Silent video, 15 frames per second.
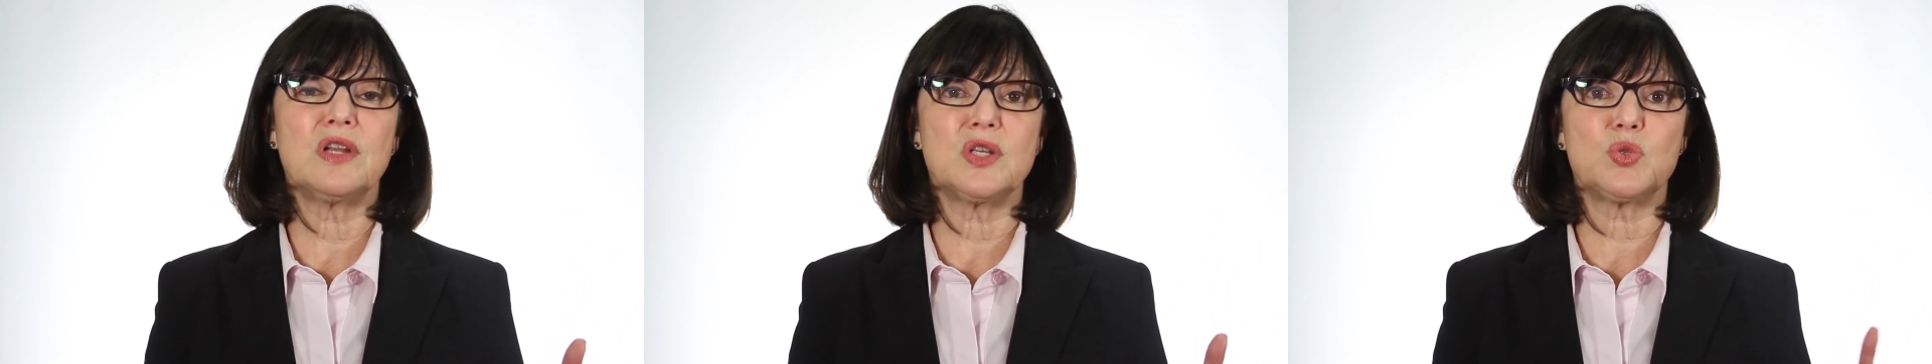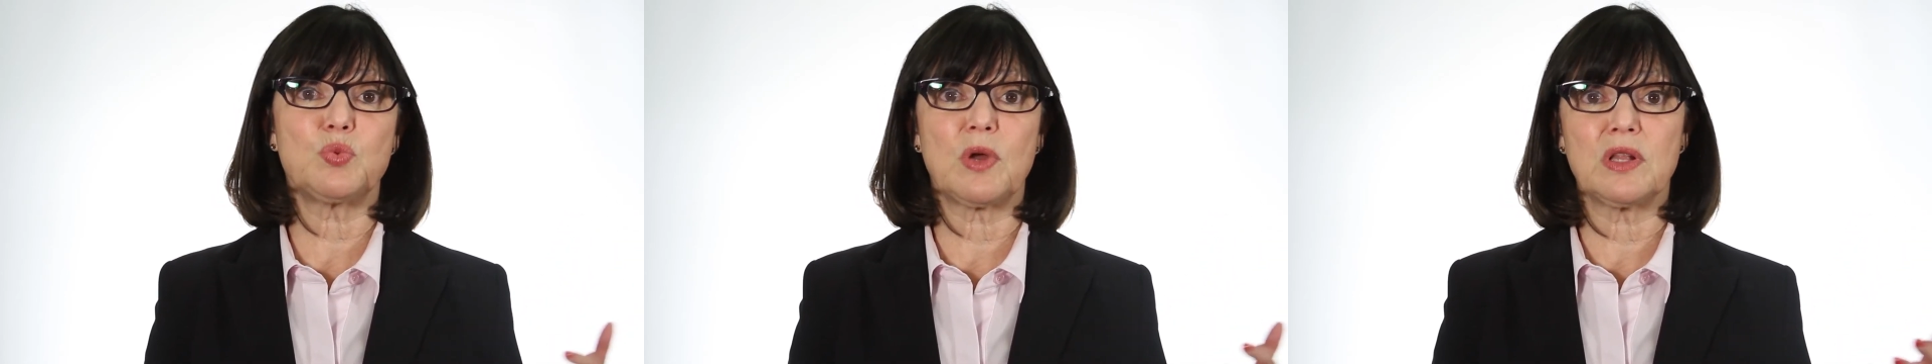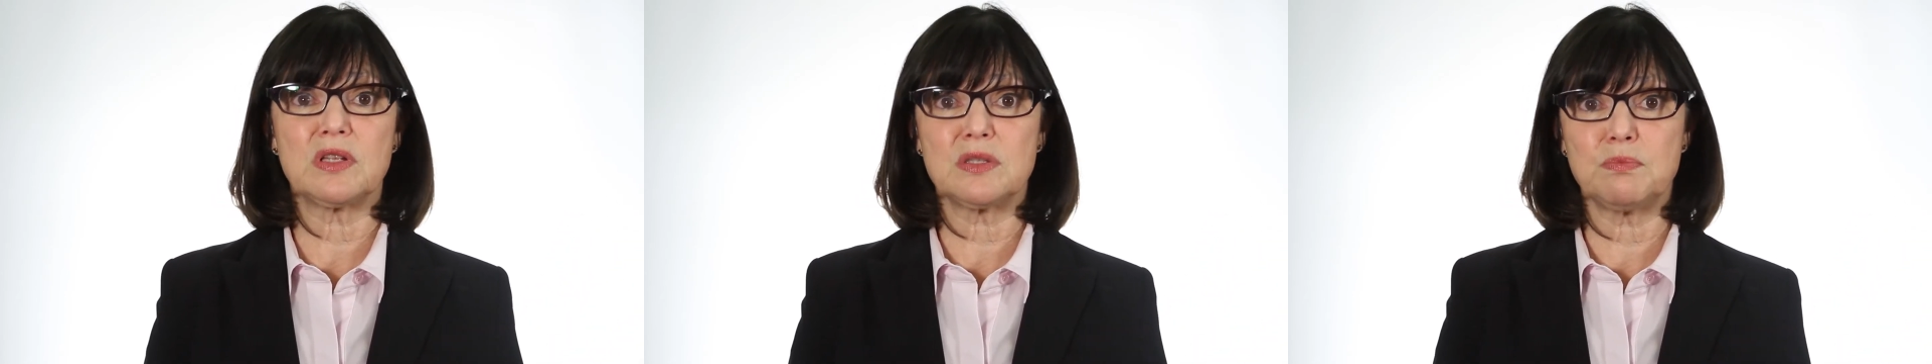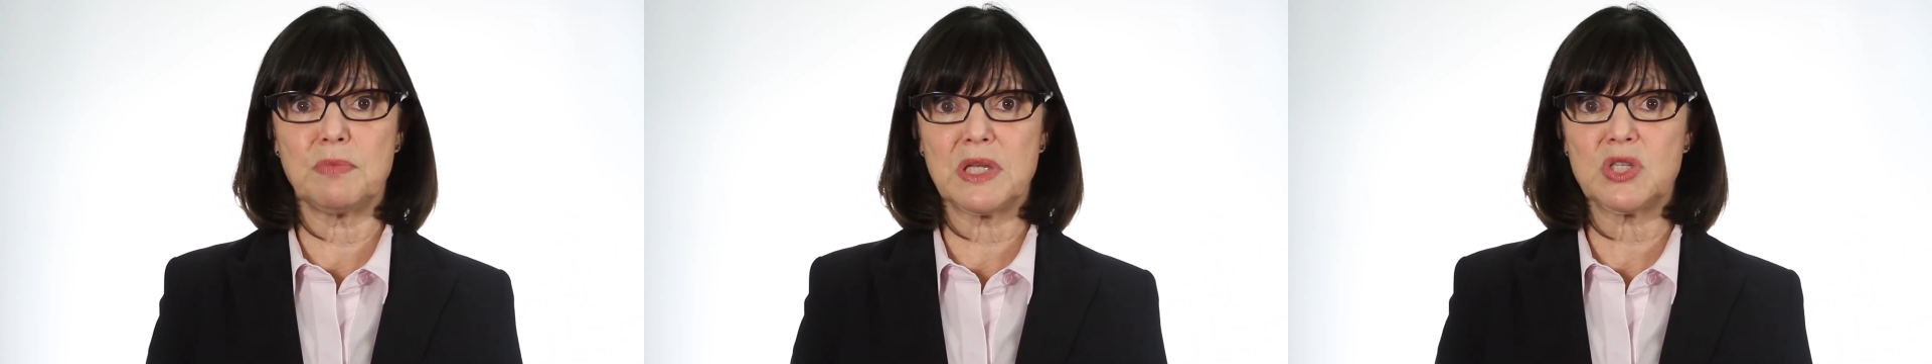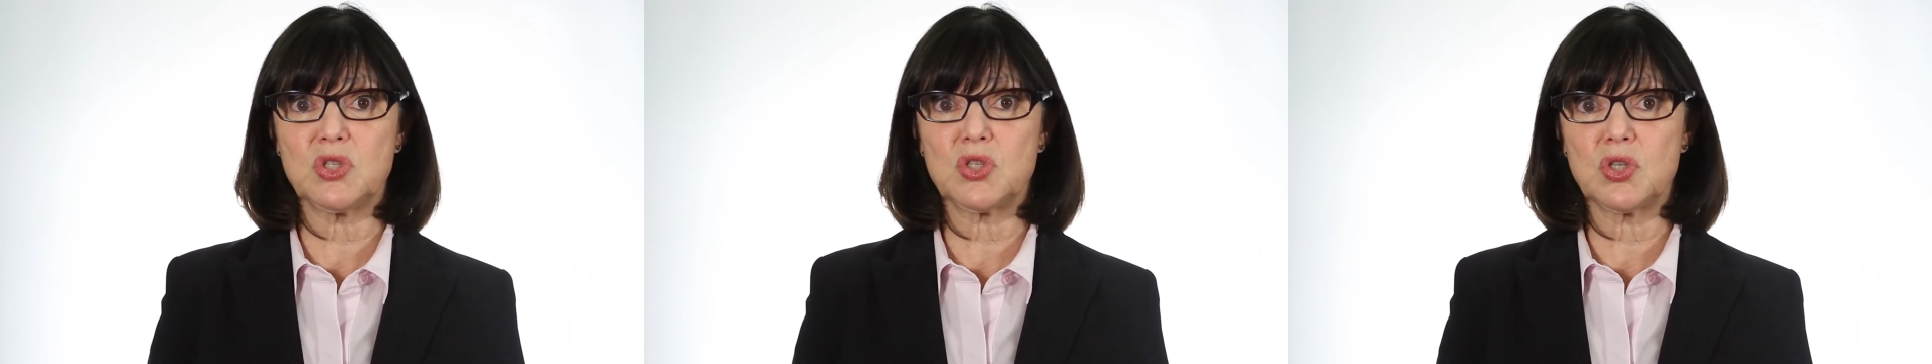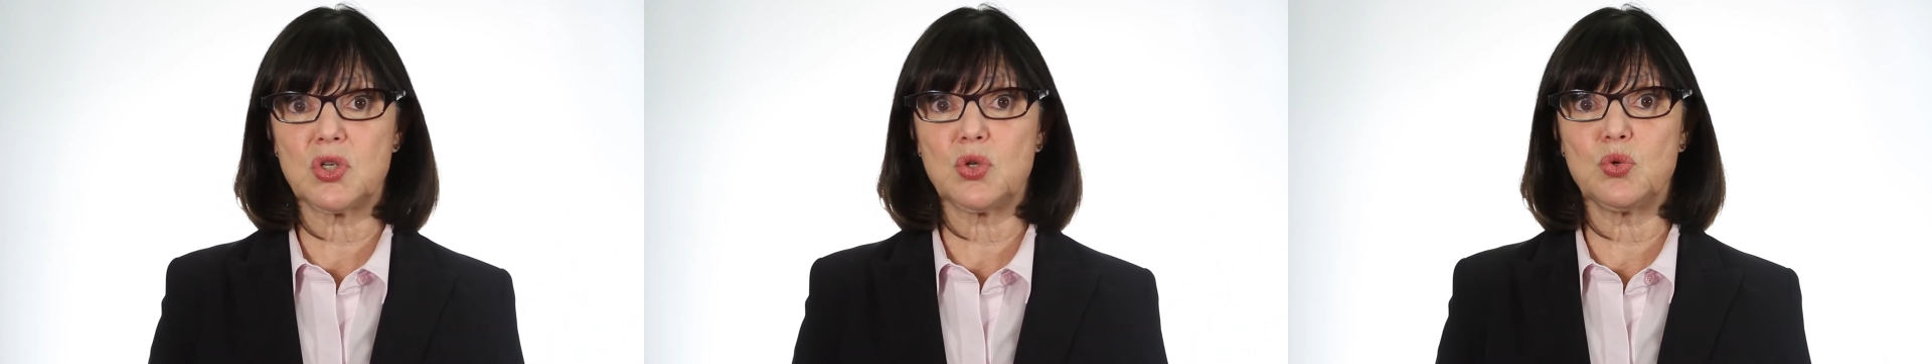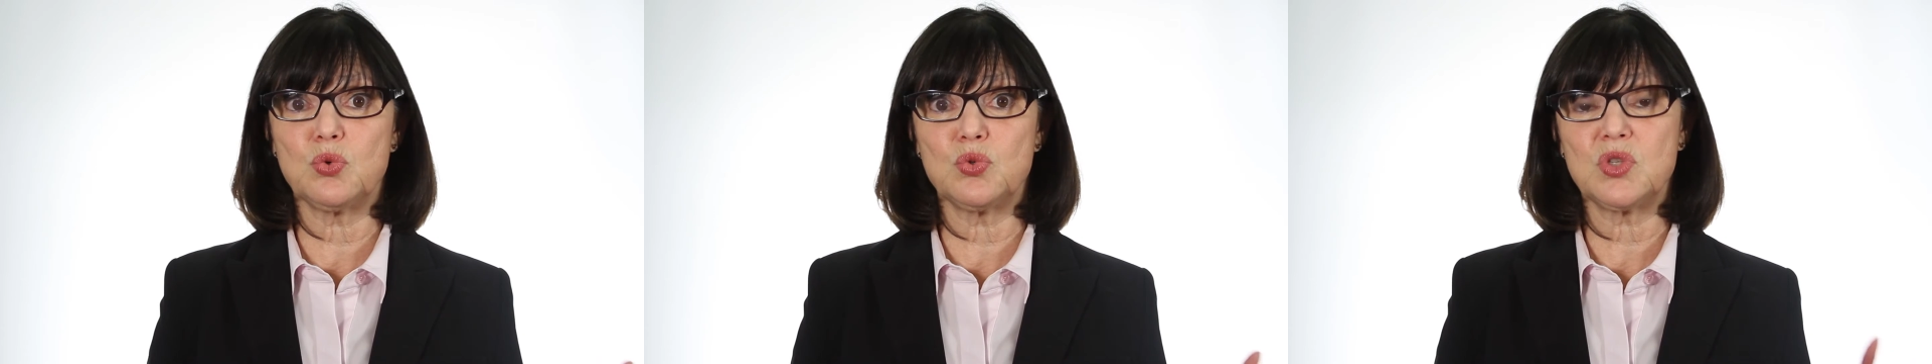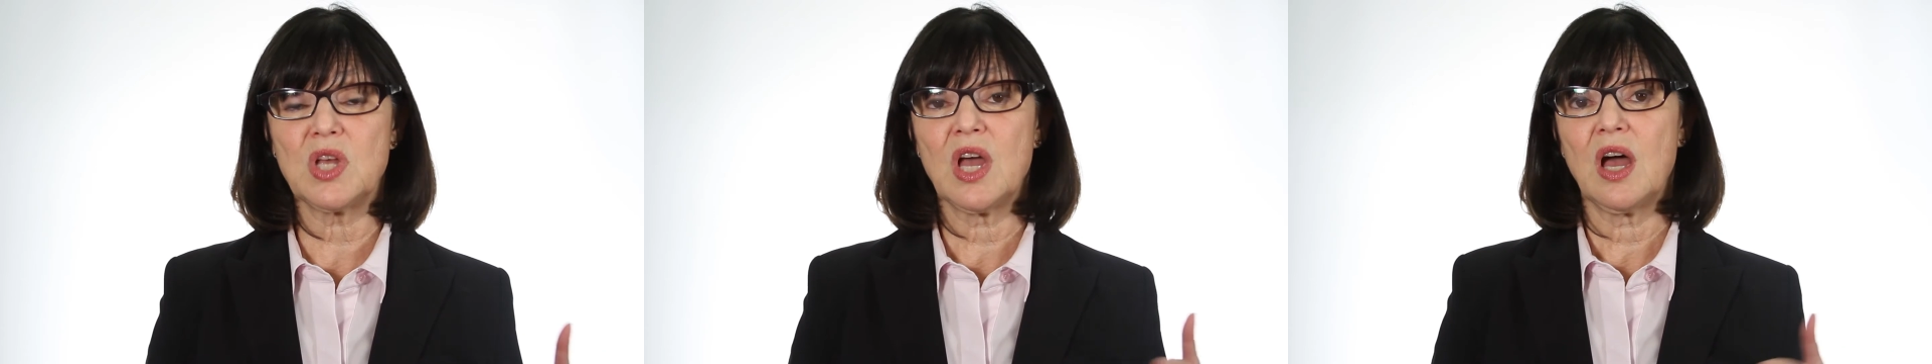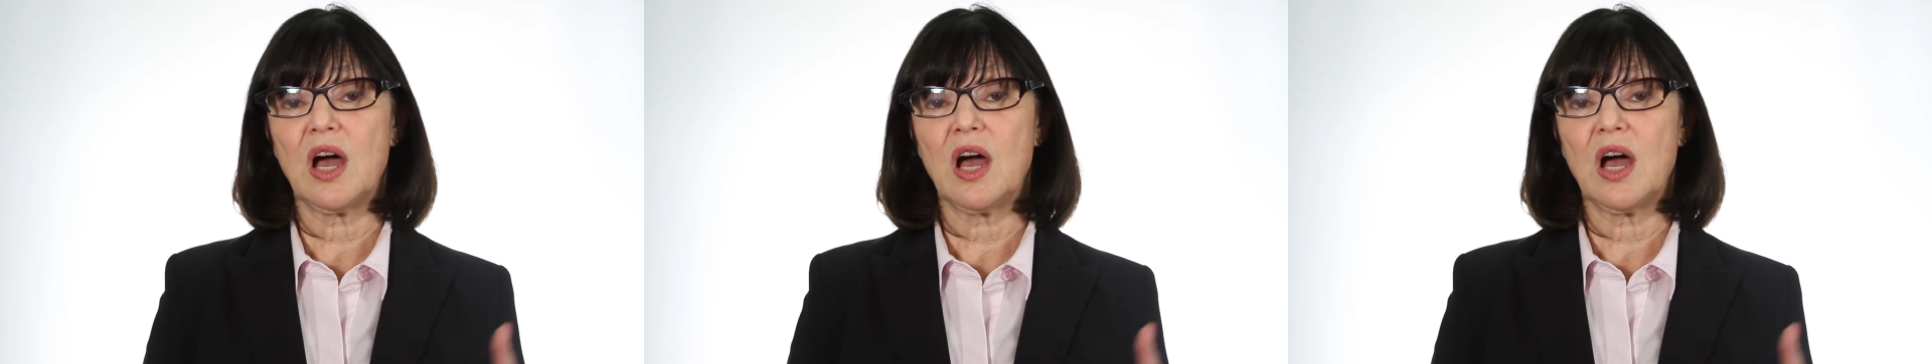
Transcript: as well as MNSCUs.